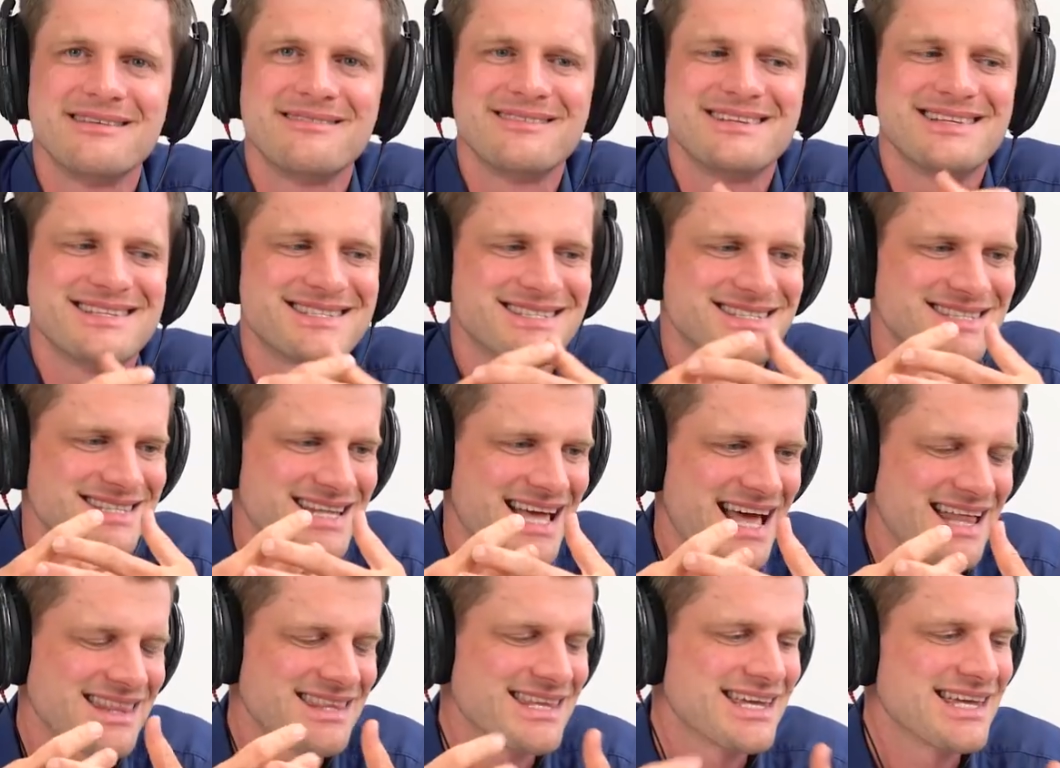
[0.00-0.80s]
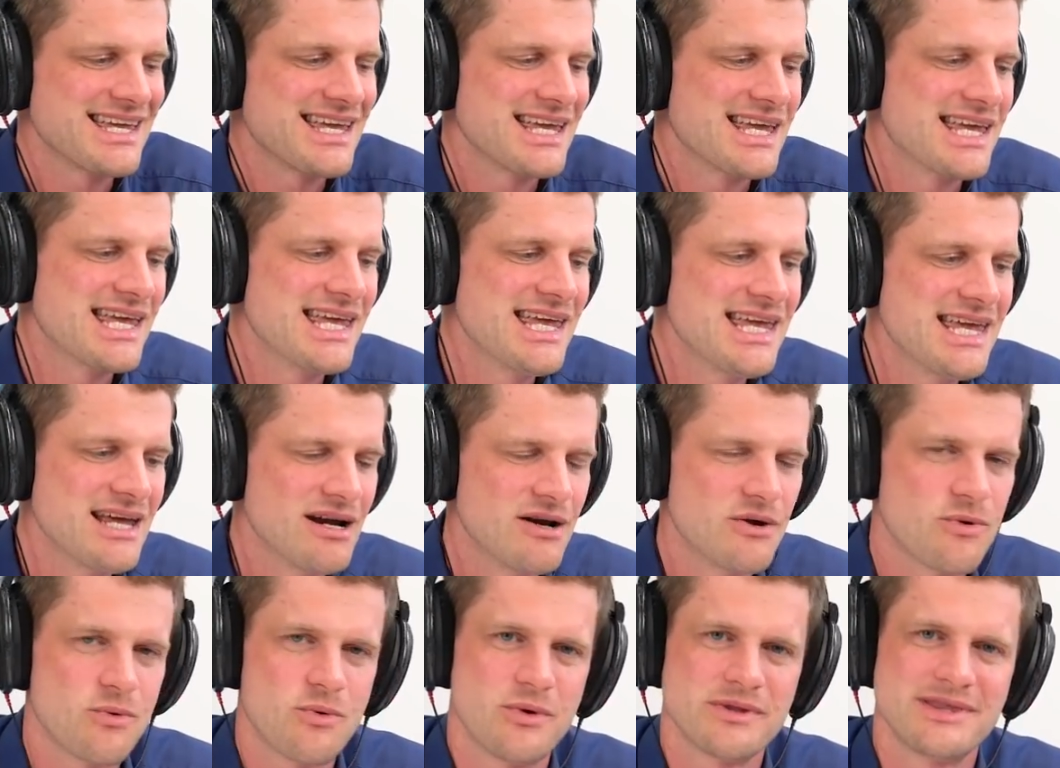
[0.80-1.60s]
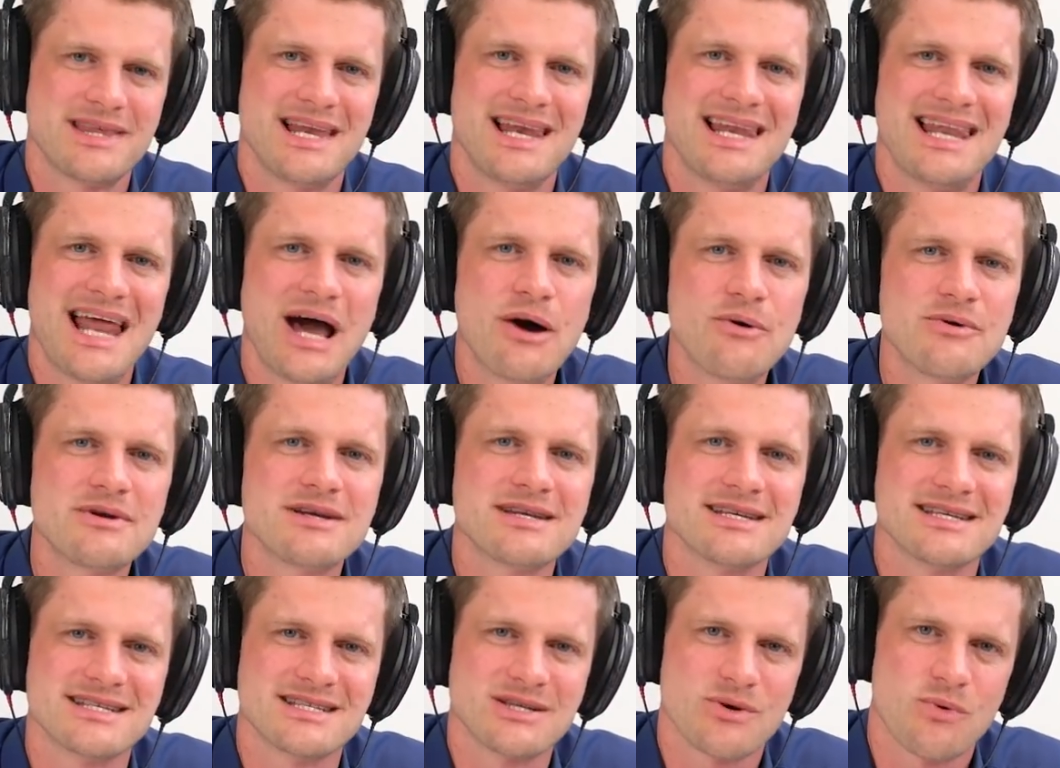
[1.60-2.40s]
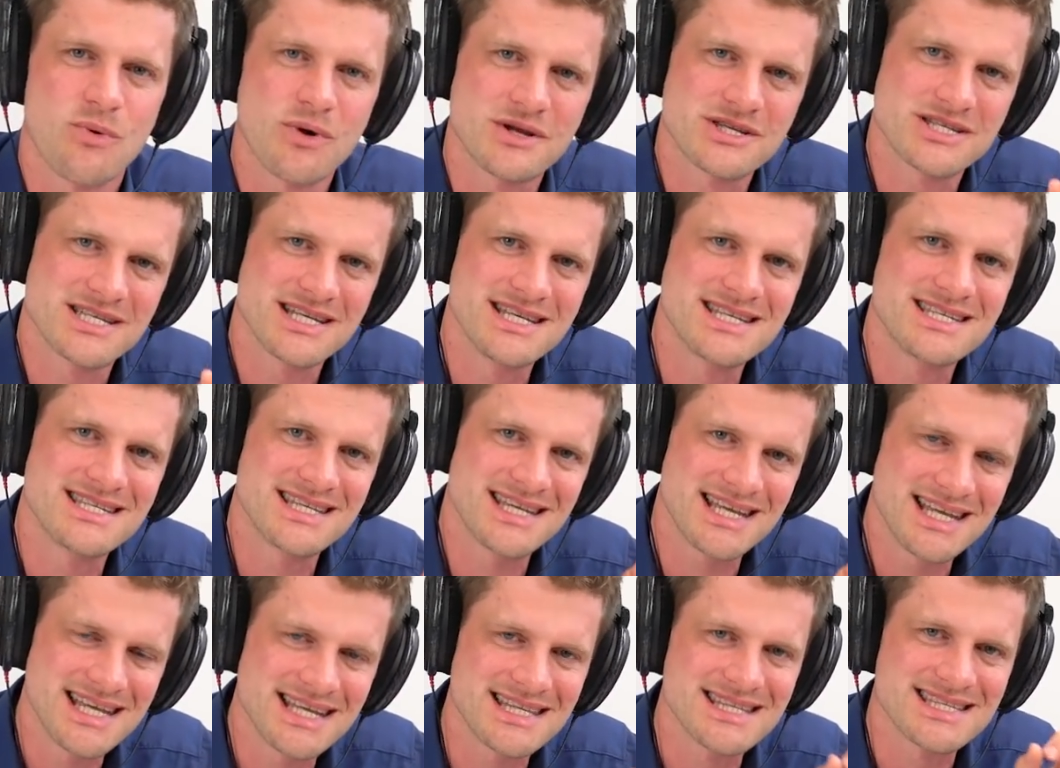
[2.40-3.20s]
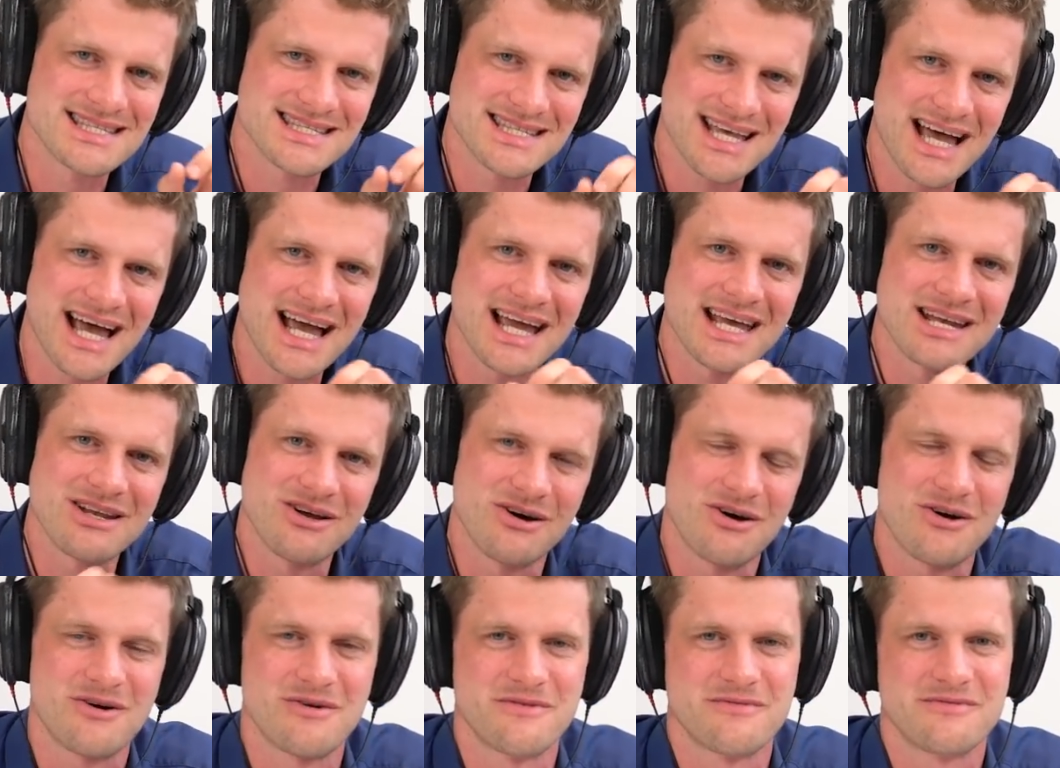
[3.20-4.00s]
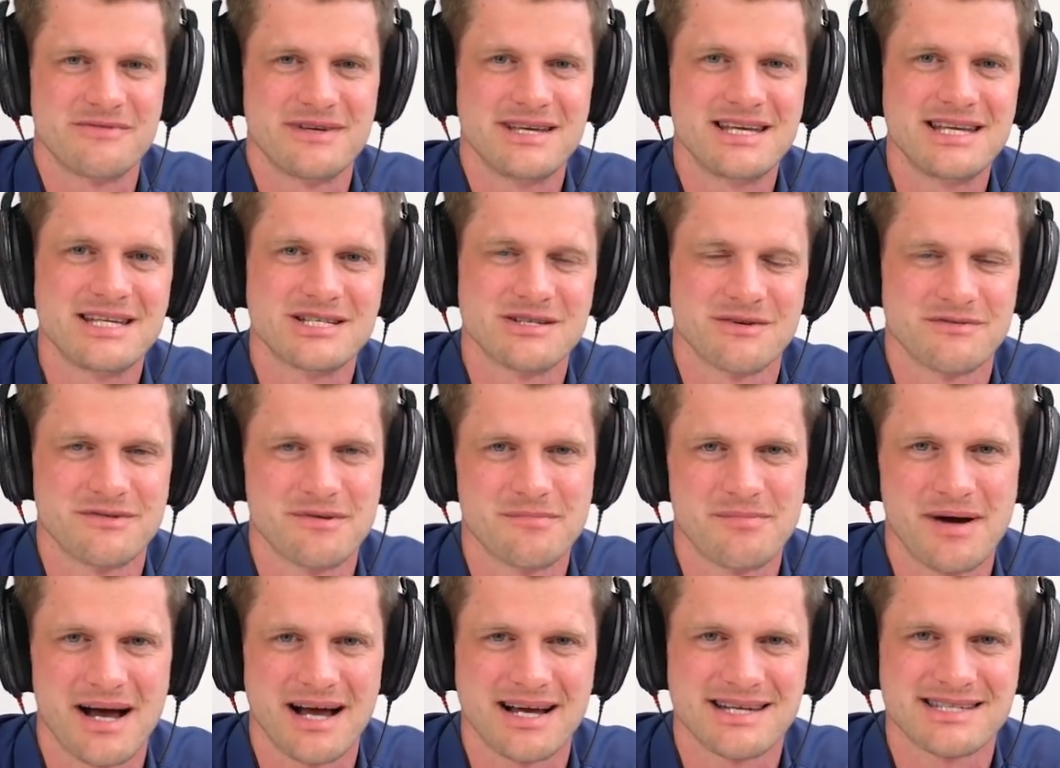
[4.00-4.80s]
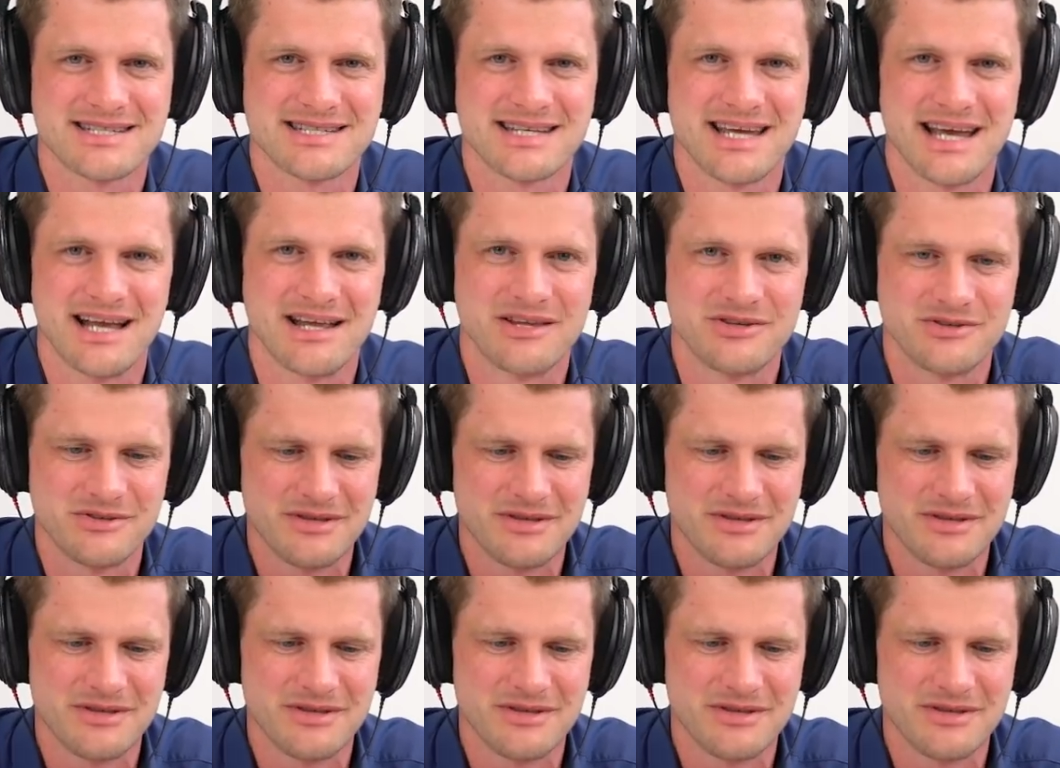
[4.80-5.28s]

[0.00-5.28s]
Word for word: It's not here what the loudness which is inside of each of the Bark scales.